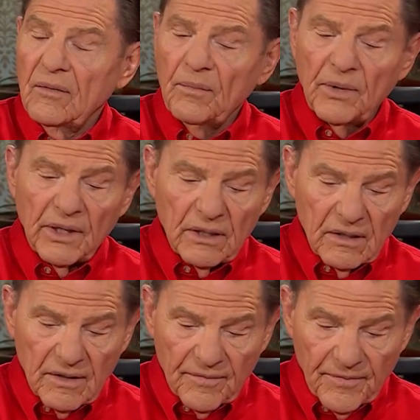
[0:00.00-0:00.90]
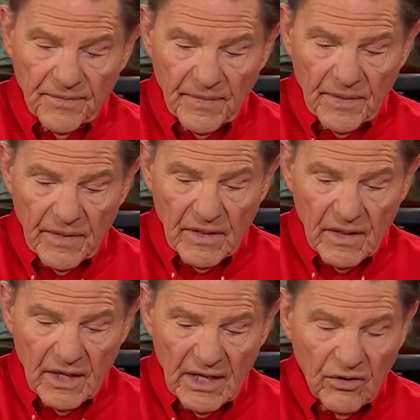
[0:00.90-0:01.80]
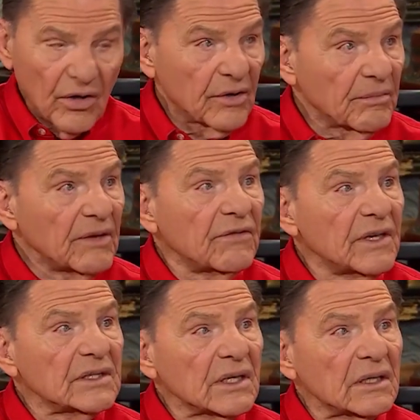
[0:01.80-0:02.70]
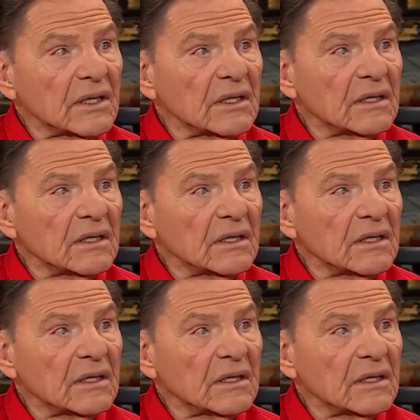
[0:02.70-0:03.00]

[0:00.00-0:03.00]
But it hurt me physically.